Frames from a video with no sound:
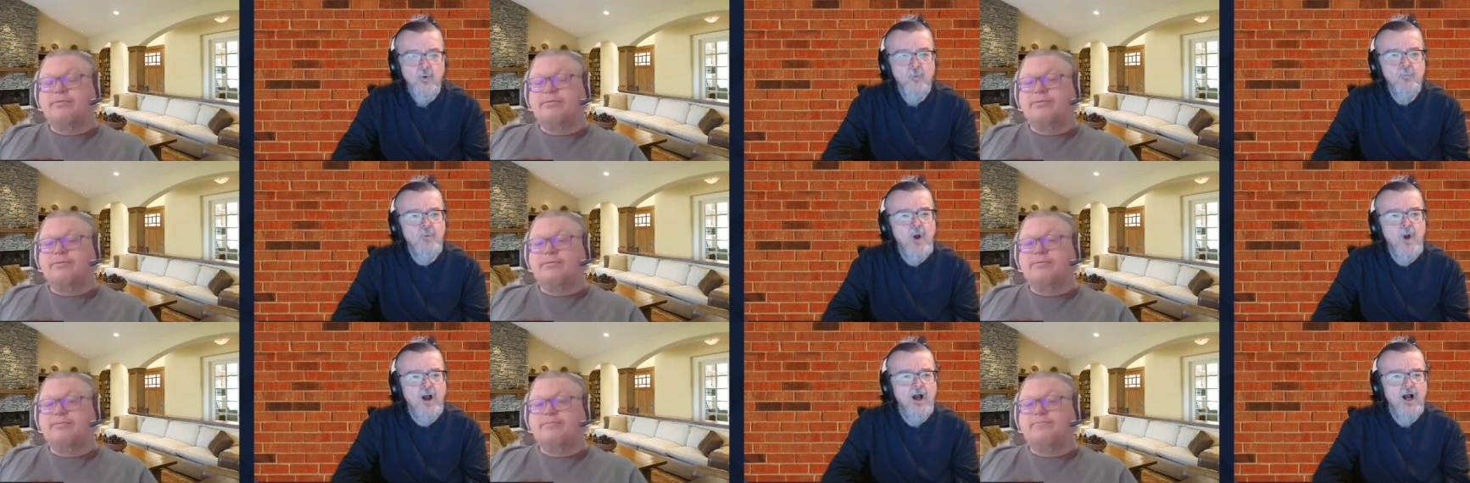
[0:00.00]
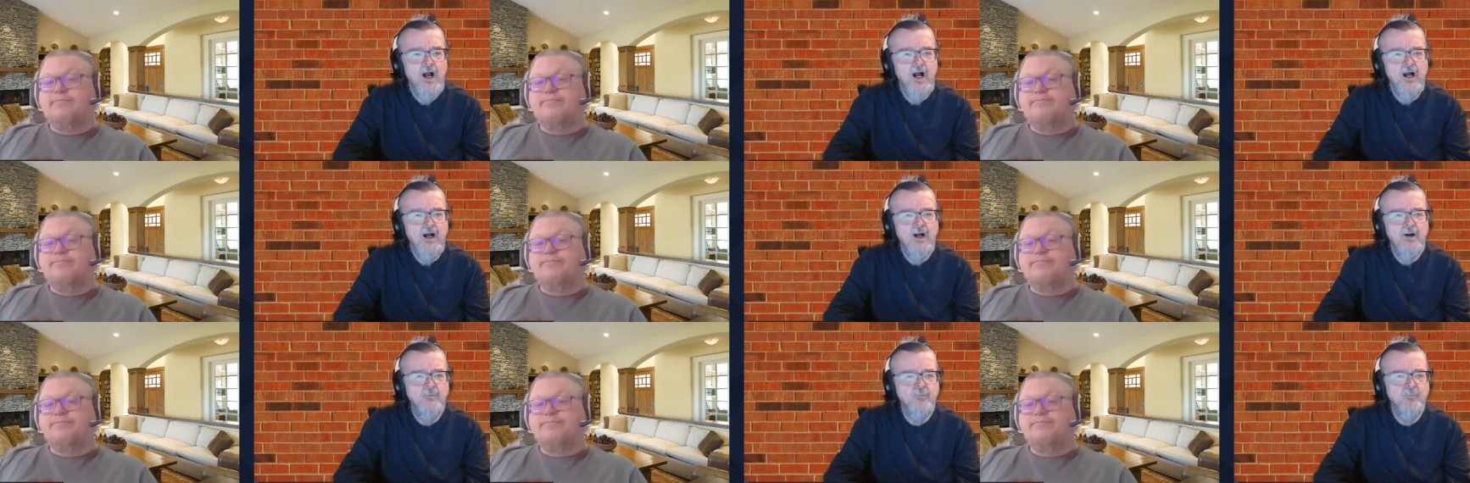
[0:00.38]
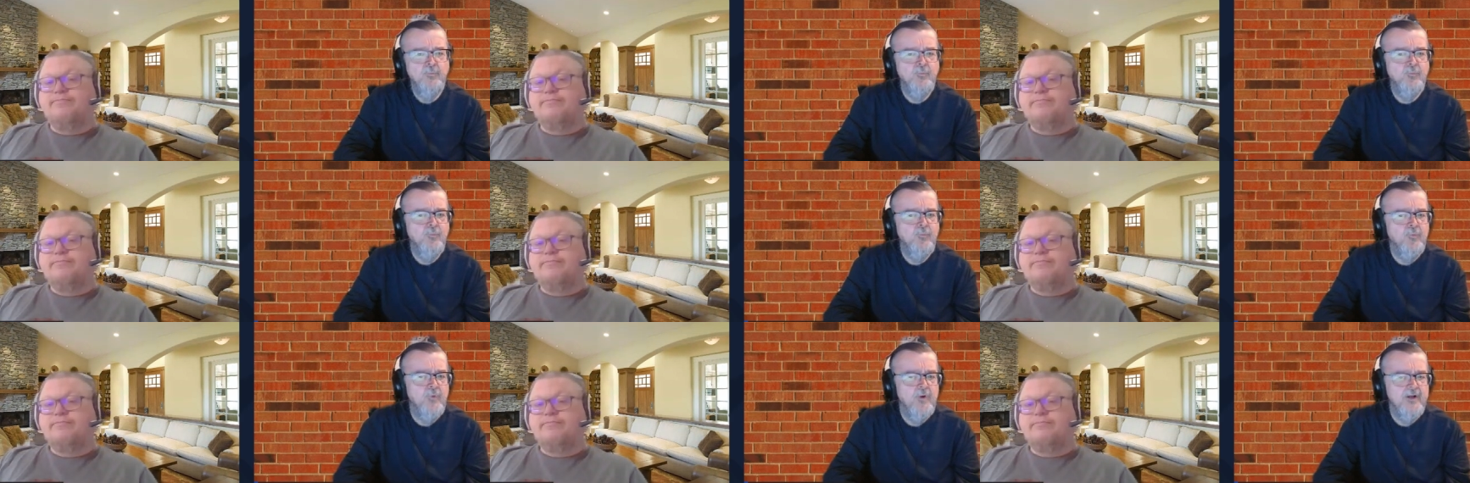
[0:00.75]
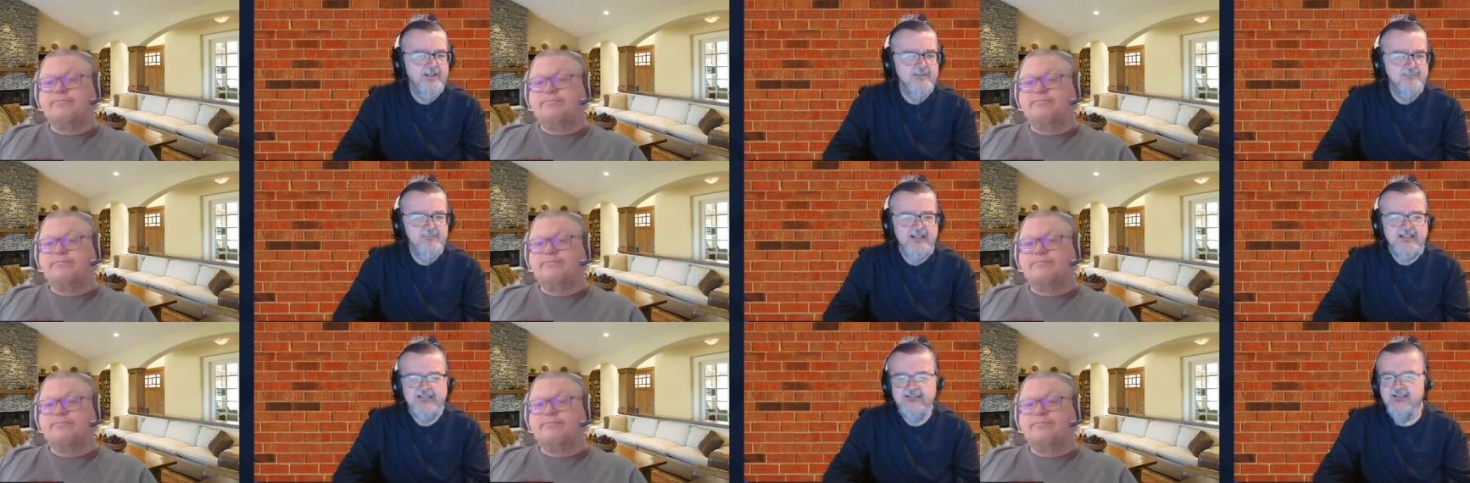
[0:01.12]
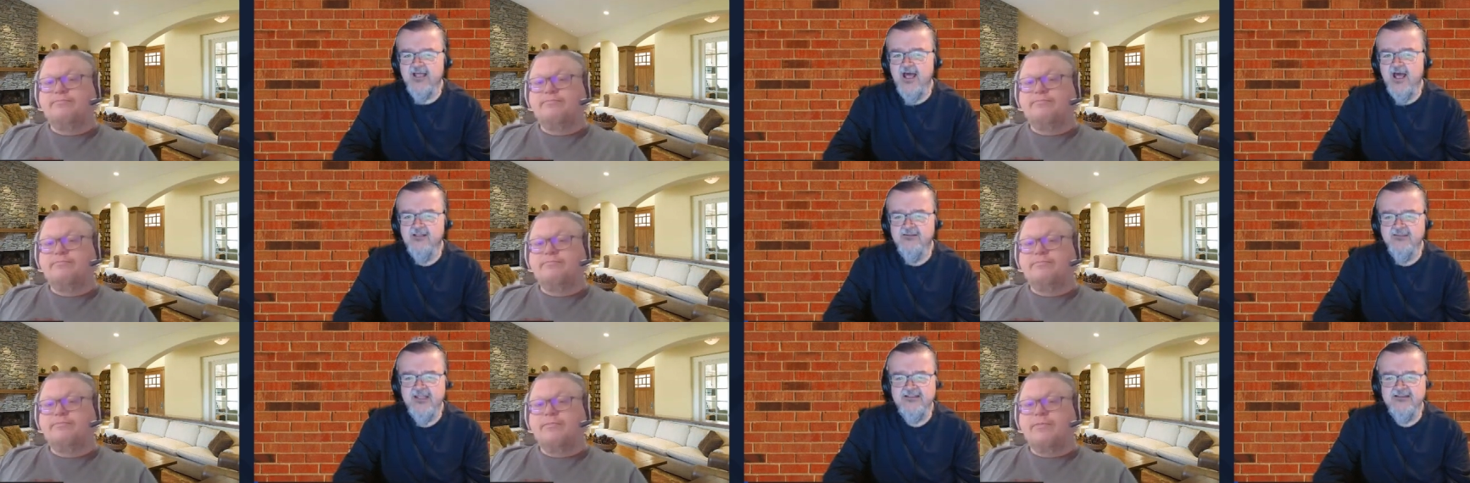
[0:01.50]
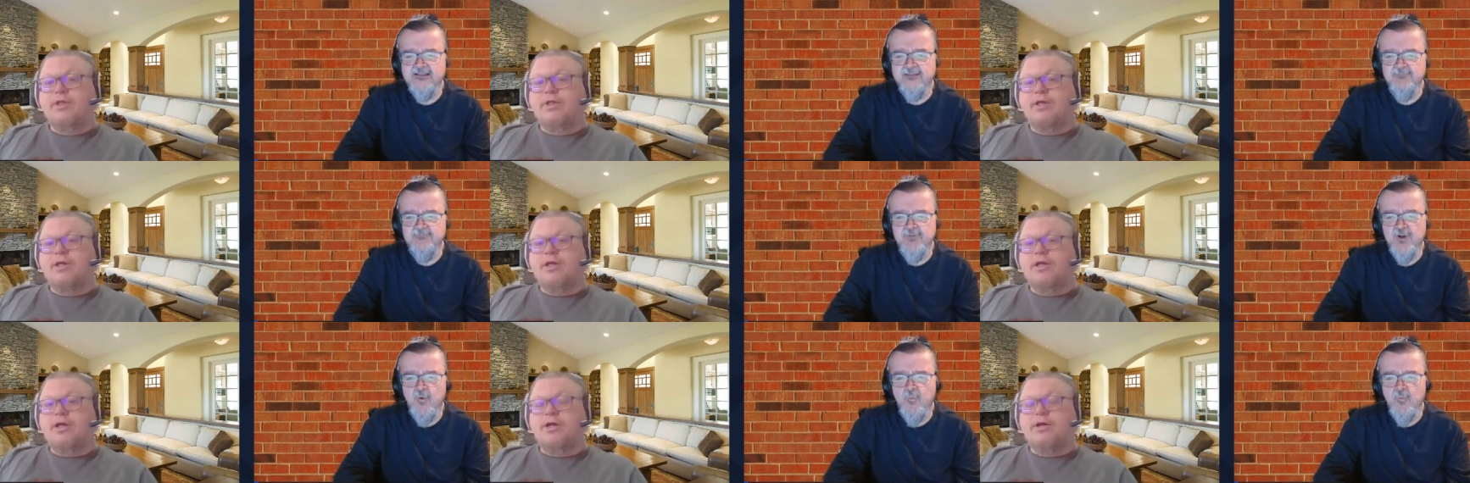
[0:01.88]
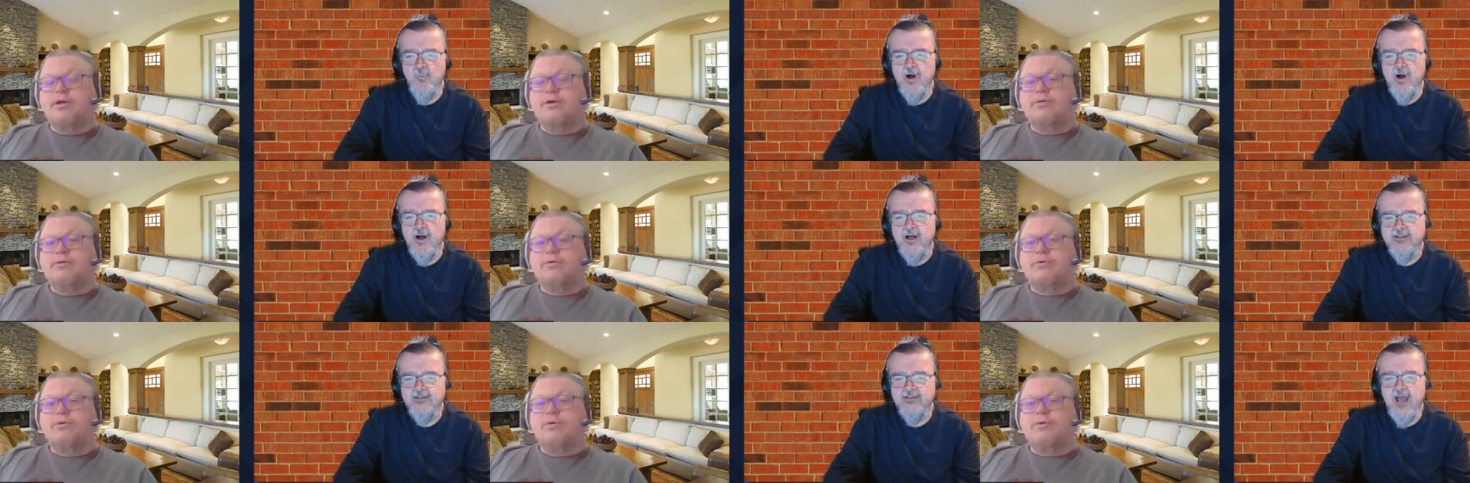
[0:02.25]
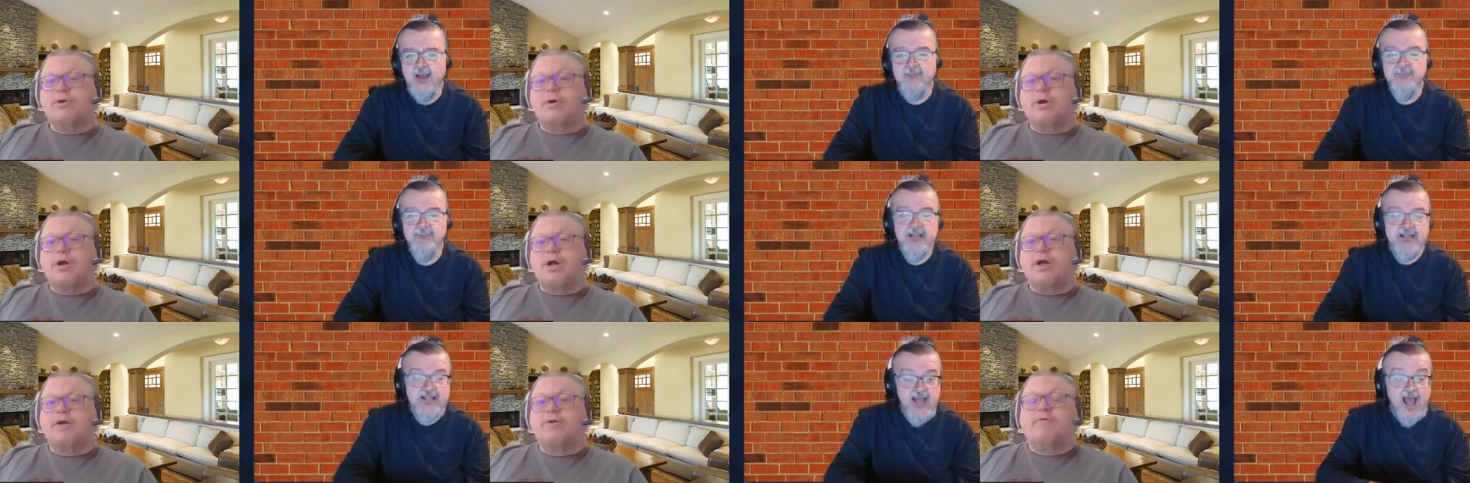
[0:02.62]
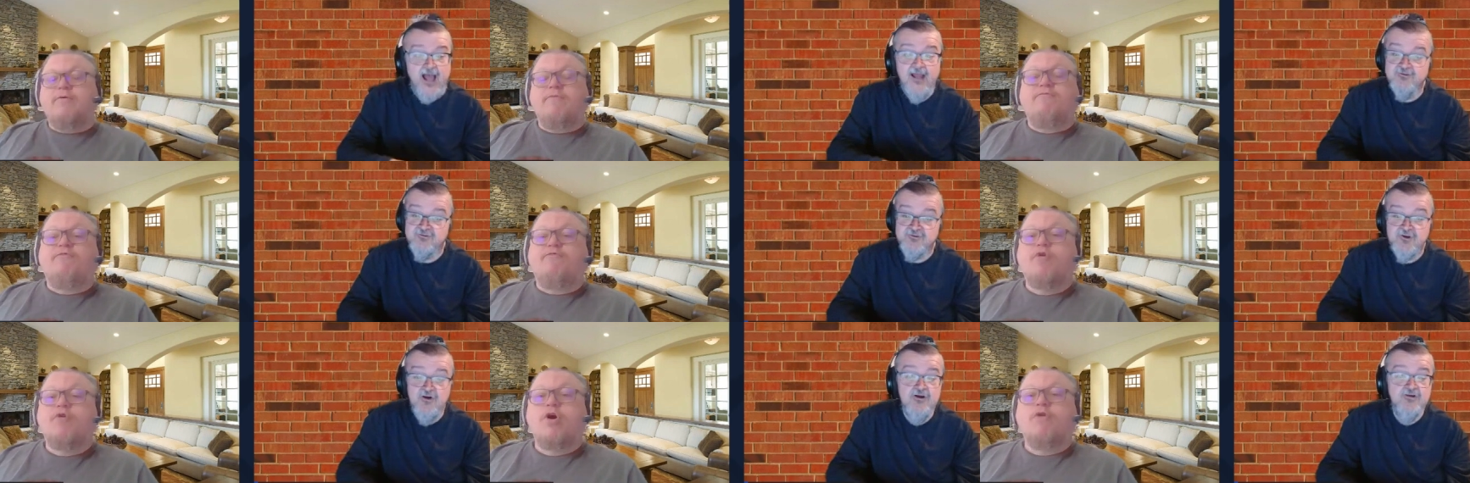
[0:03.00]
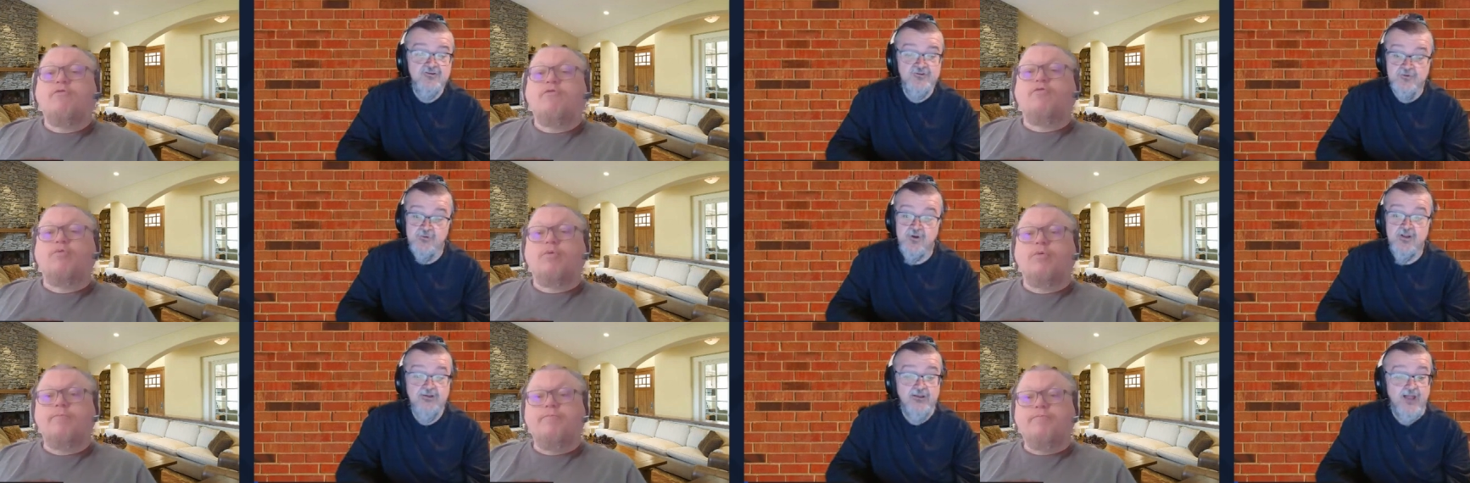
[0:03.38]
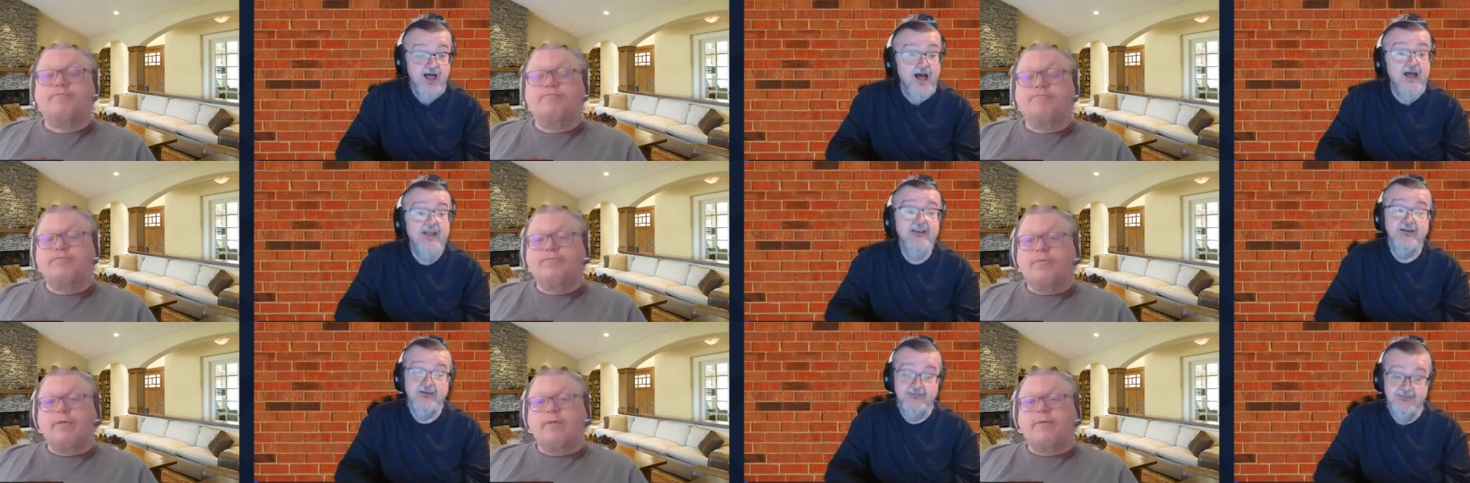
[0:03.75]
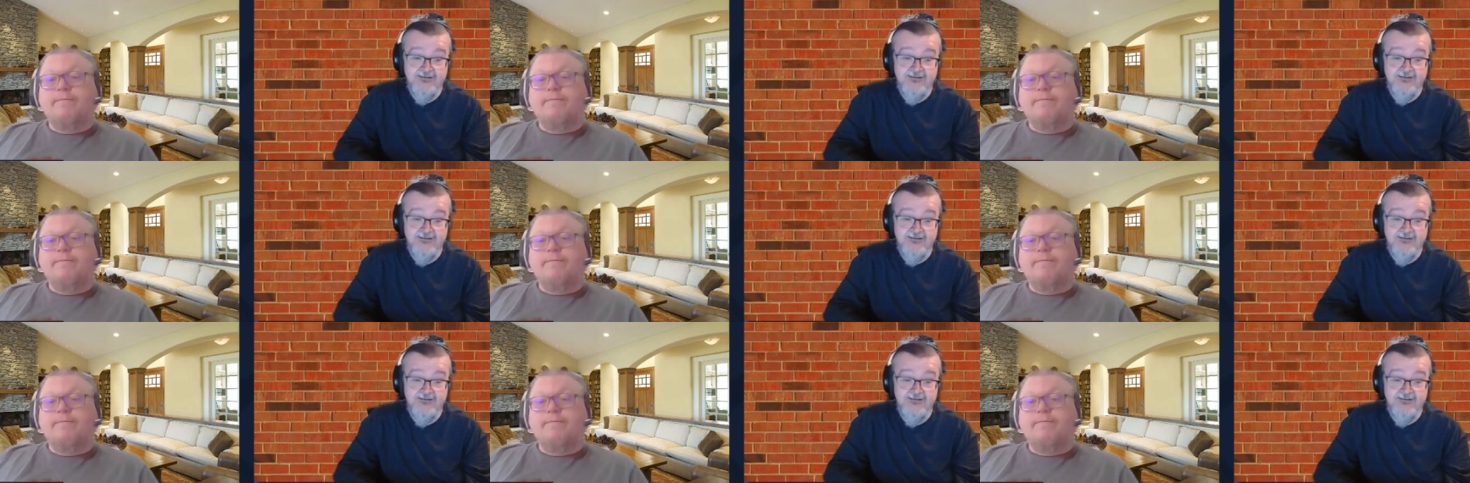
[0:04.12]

Speaker 1: uh, what do you mean? Let, let them know what? I mean, I talked to a lot of